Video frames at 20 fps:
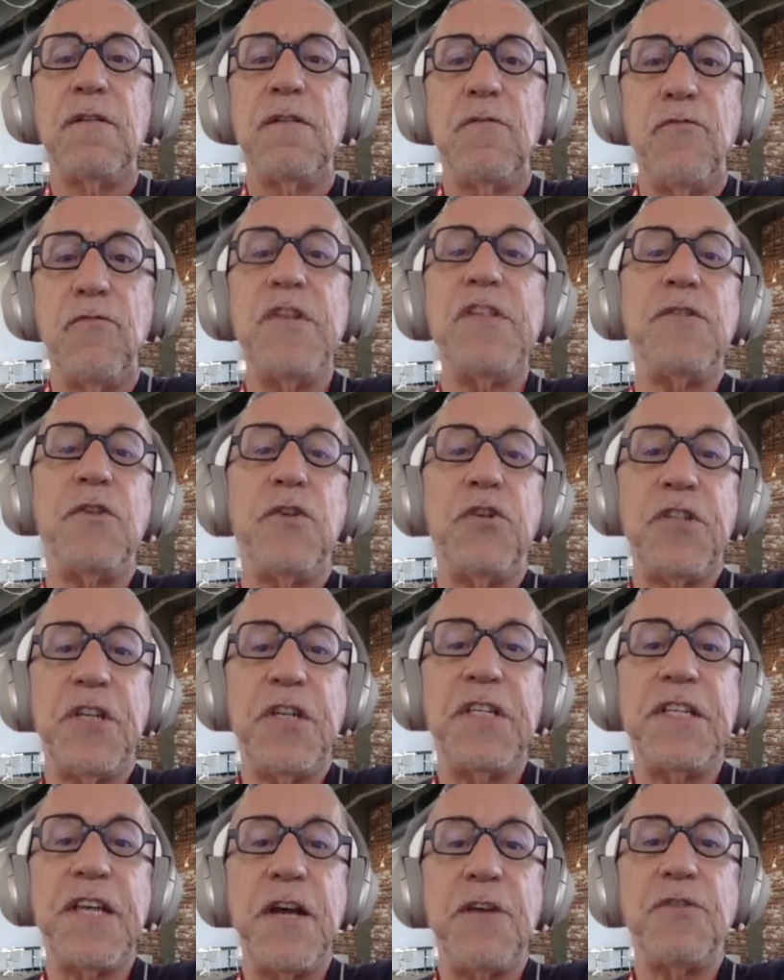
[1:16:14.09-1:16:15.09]

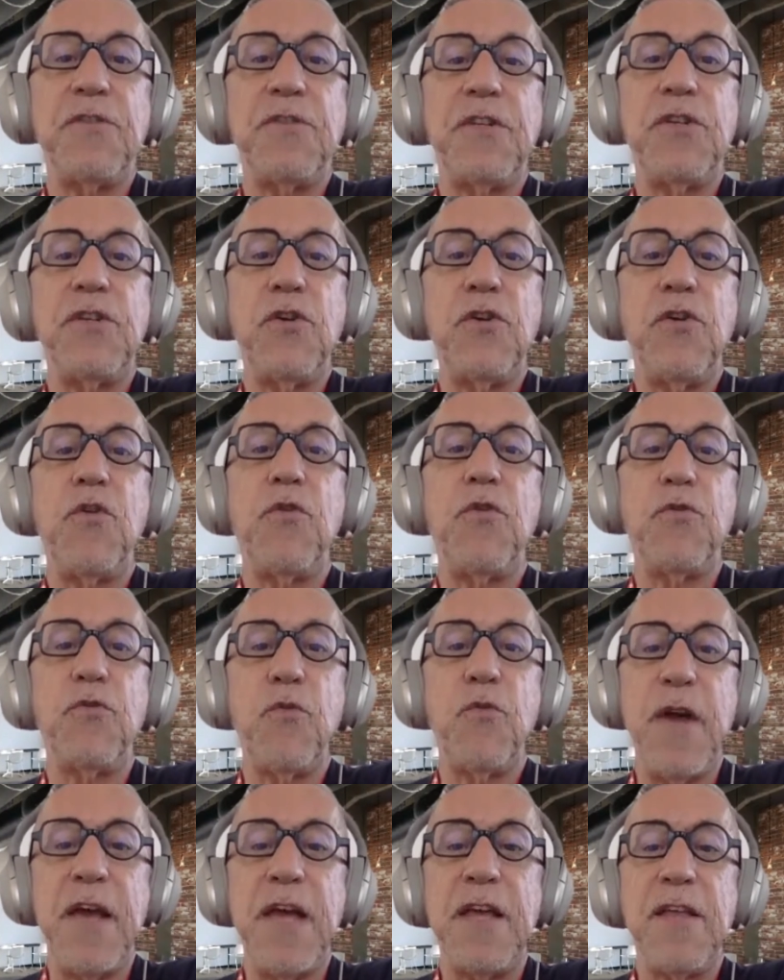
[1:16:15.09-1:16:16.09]
researching doubt in your
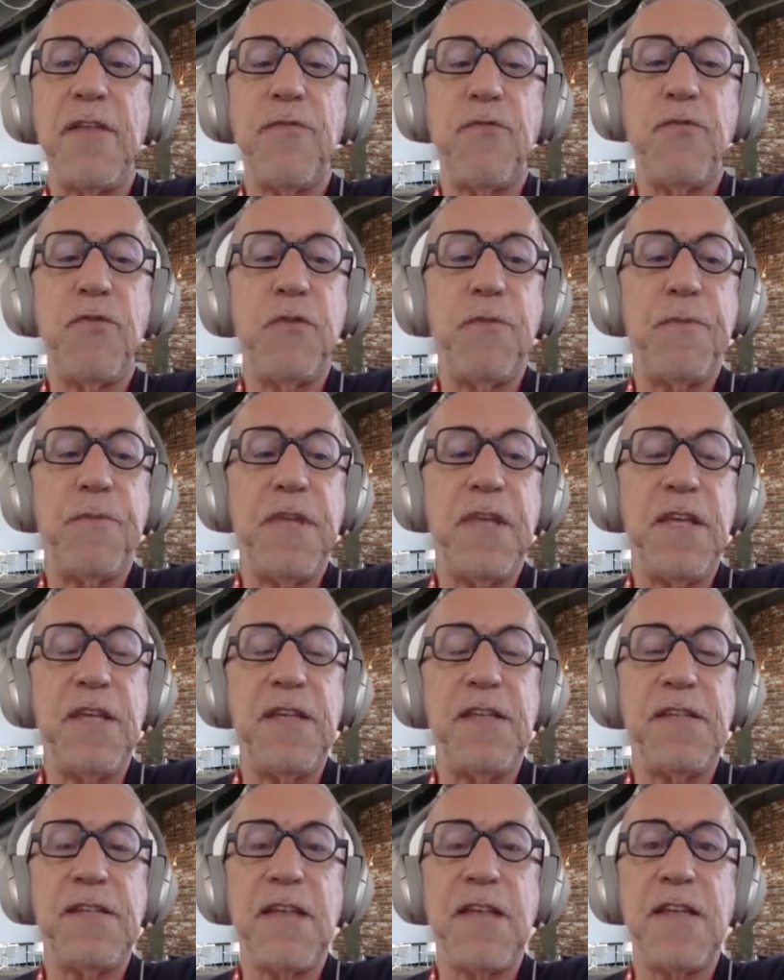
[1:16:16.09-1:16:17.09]
own way through the
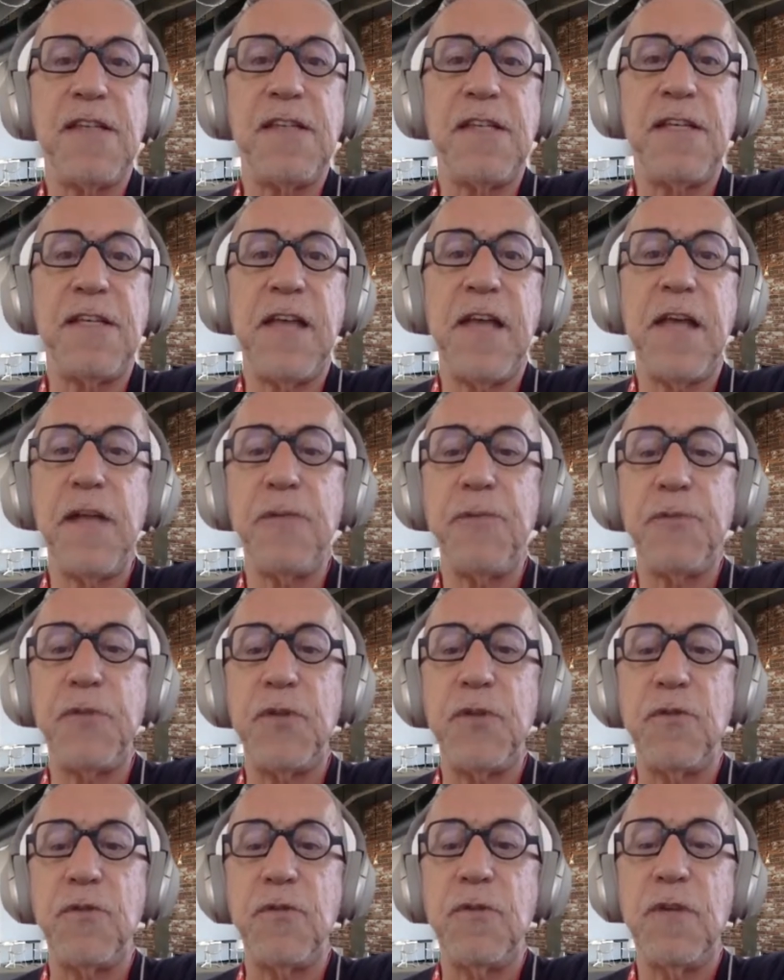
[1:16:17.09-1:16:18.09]
piece? Has it helped
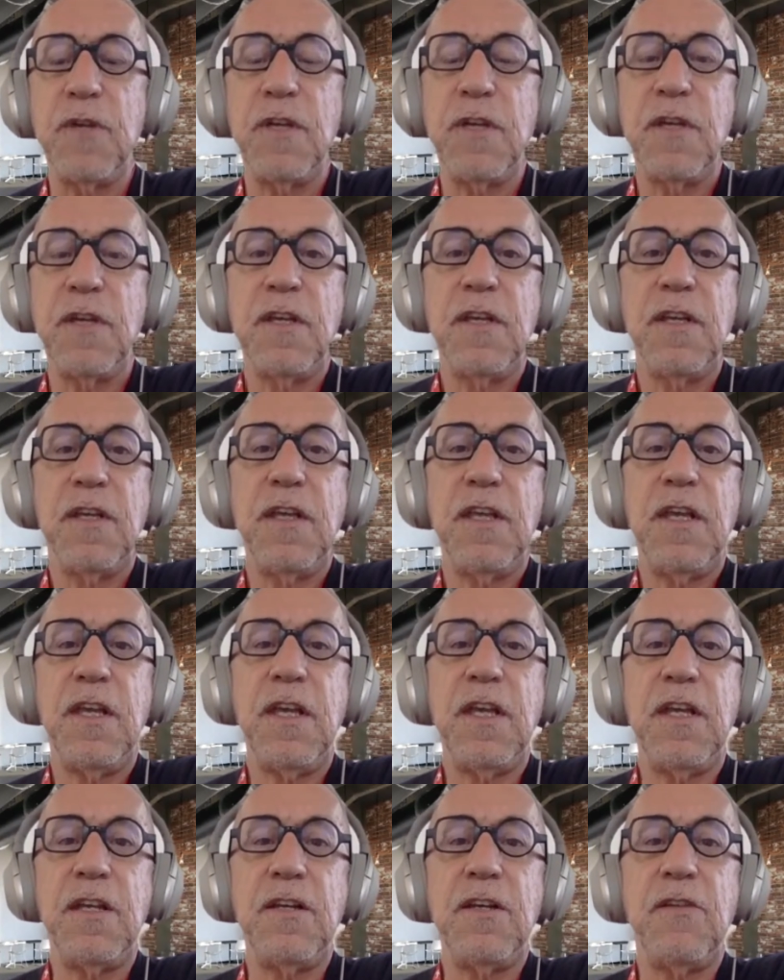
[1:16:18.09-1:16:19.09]
you
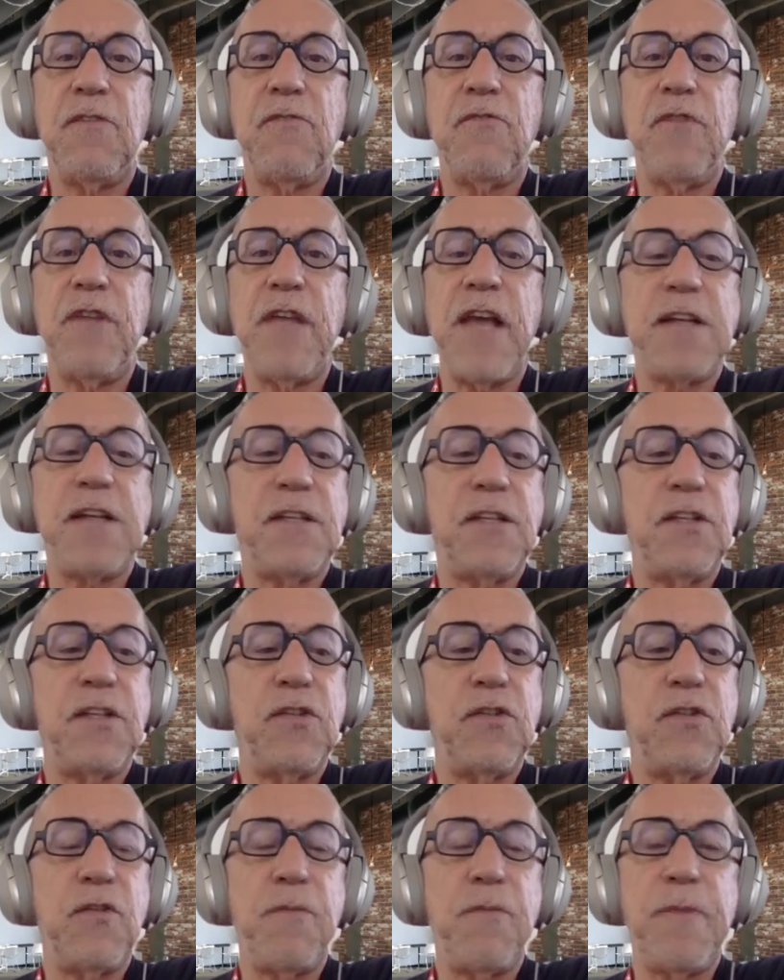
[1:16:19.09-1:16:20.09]
in reacting
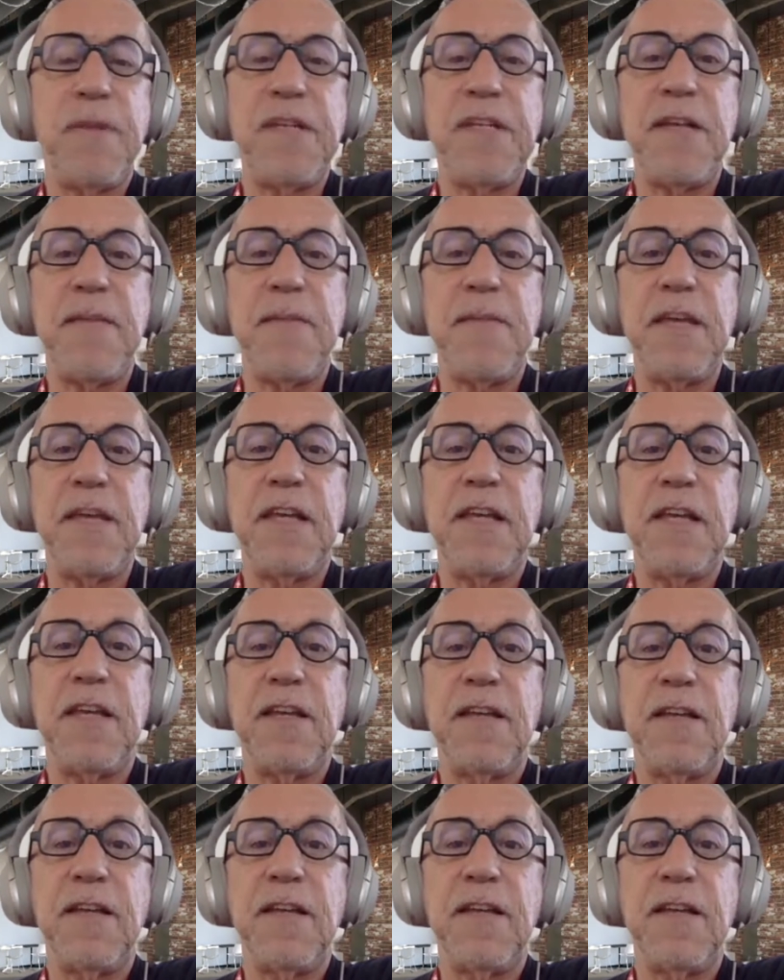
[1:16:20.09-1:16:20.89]
to the pandemic?